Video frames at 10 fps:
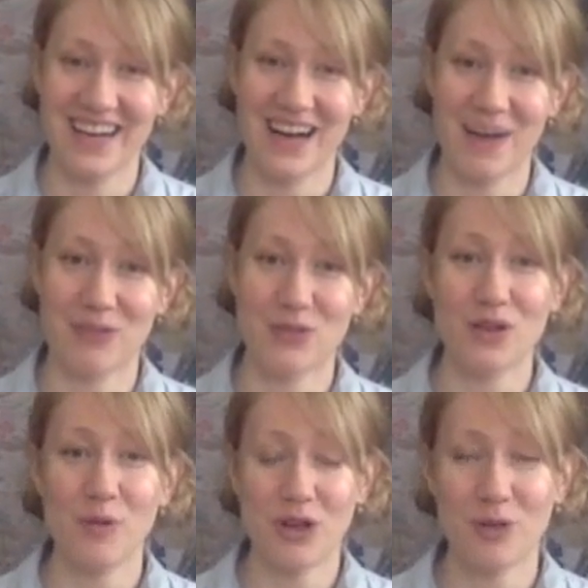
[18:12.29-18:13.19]
What's
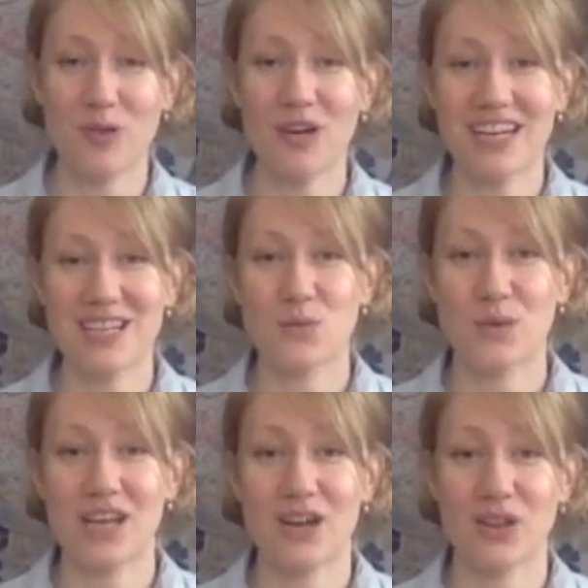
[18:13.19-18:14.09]
cool about community is
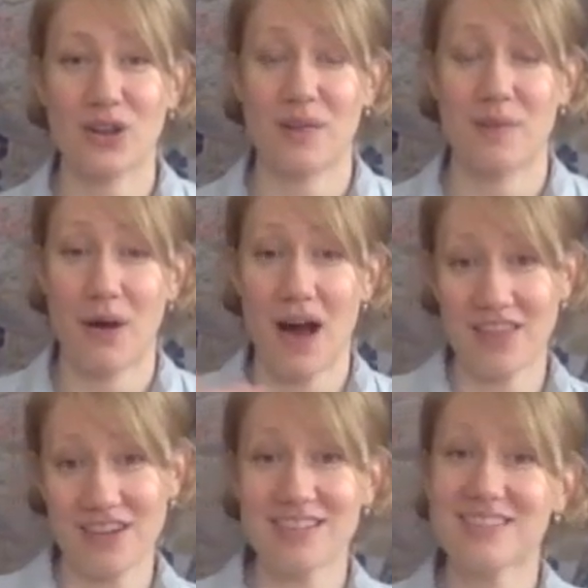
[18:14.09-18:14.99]
we get to learn about
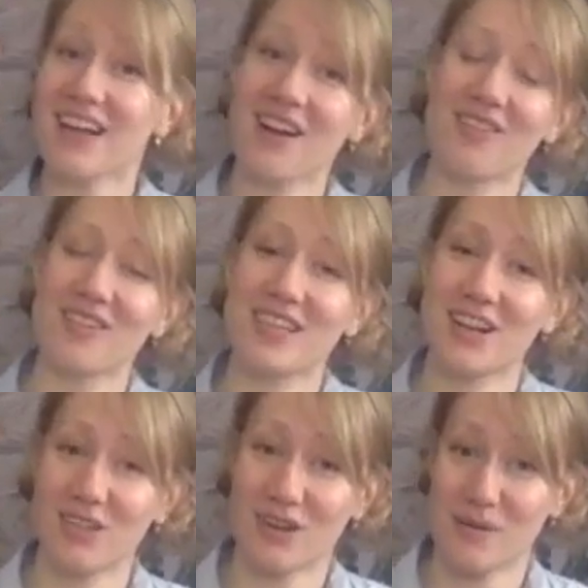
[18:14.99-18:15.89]
others and others get
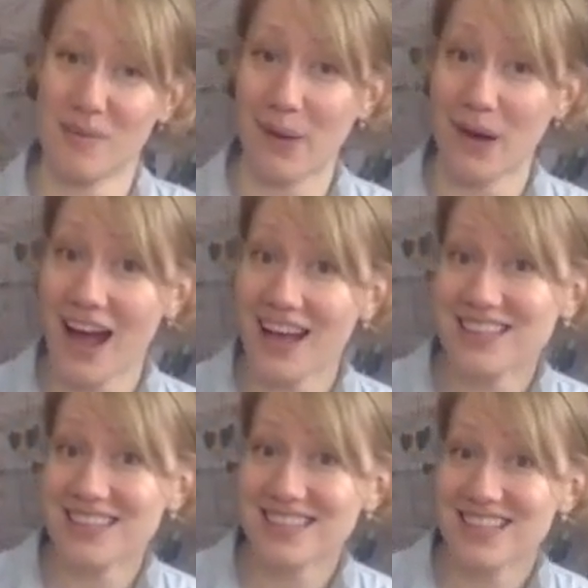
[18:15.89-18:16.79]
to learn about
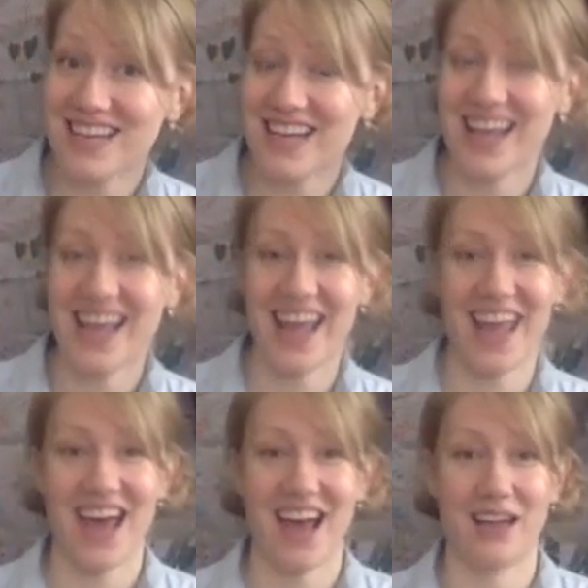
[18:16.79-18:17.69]
us.
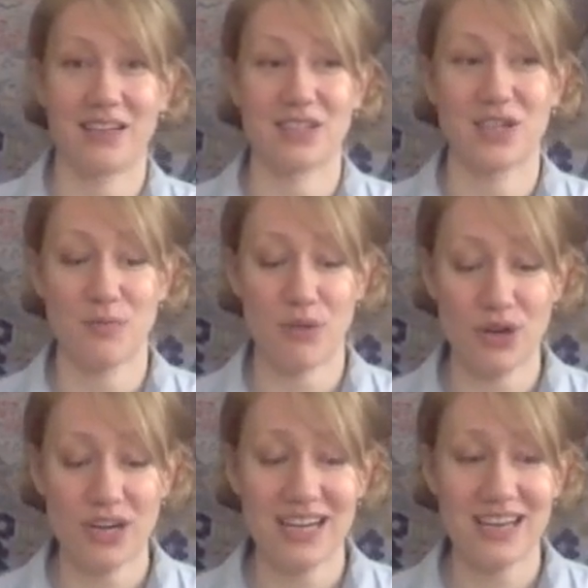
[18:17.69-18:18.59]
And
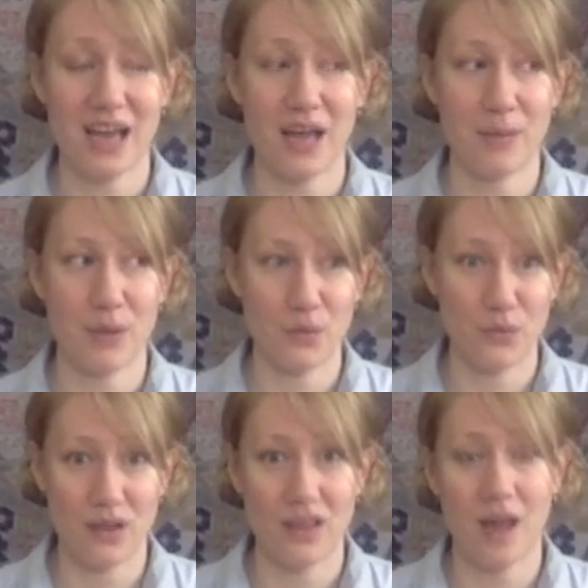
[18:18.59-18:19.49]
community can be
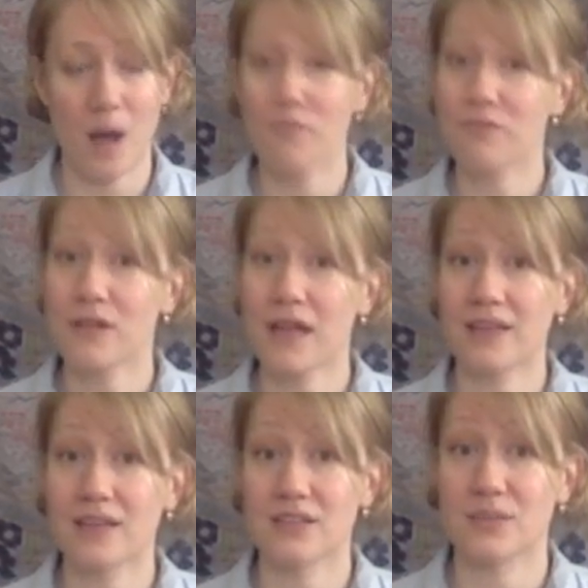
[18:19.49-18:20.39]
really helpful
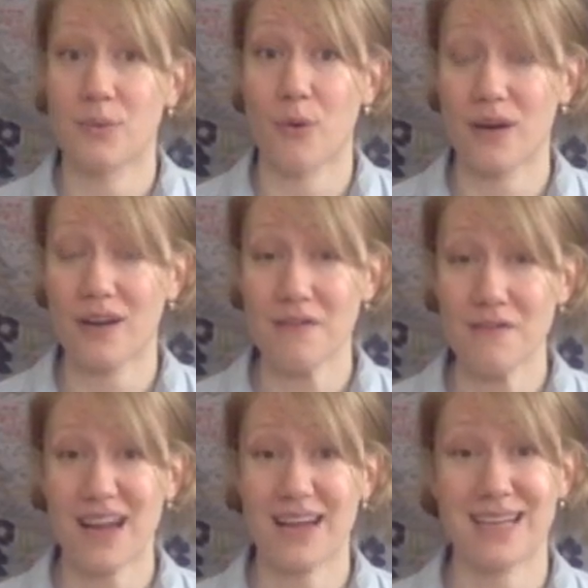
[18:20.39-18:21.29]
in the supportive
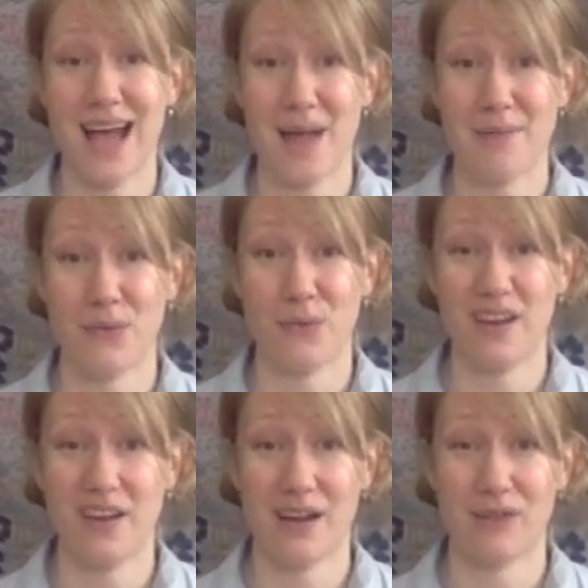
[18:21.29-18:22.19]
in a time that
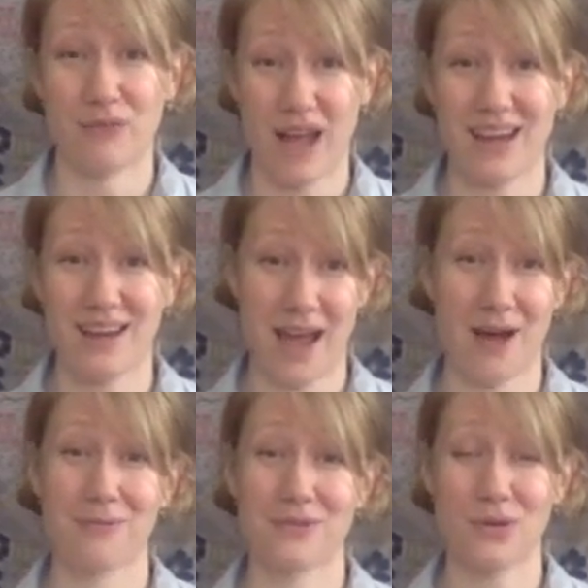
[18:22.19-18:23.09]
we are in right
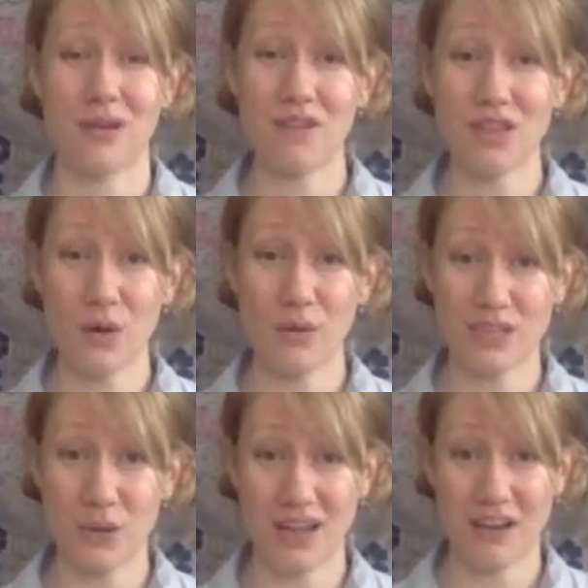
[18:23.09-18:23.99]
now. So even though we
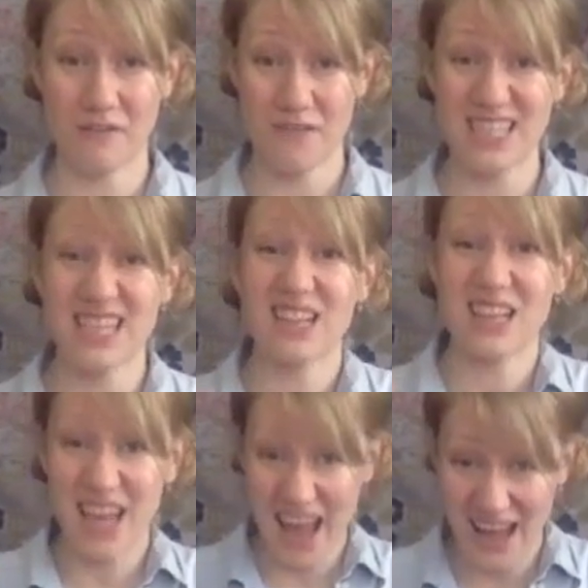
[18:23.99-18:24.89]
don't get to
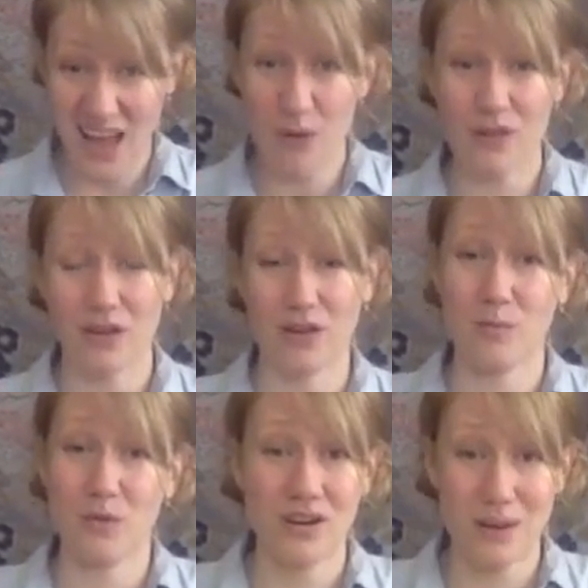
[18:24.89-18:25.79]
physically hang out with our
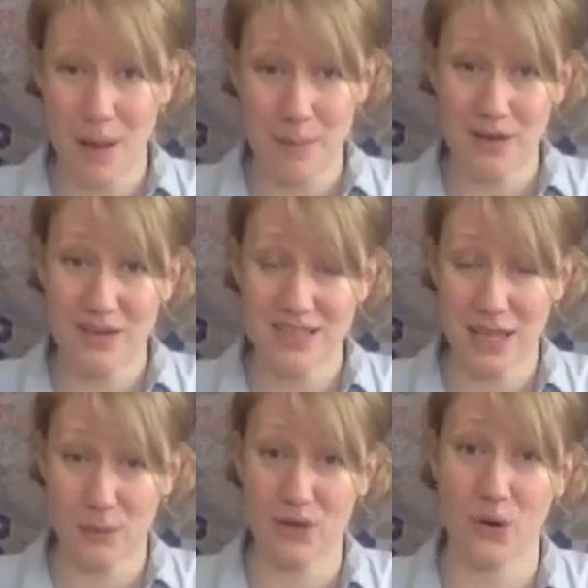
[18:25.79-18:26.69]
community members
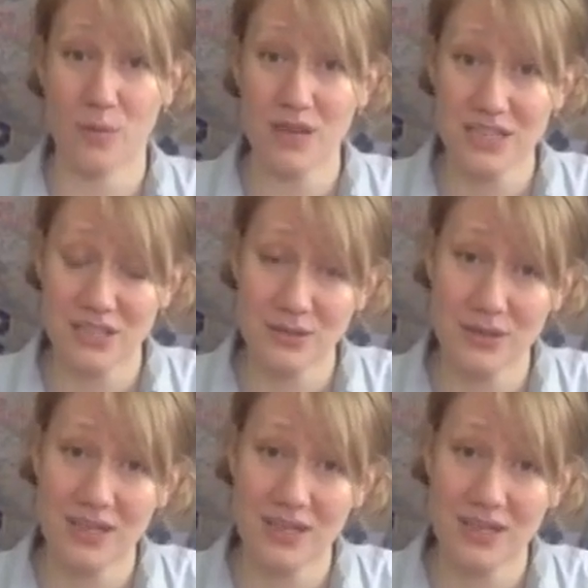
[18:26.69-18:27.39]
like we normally do,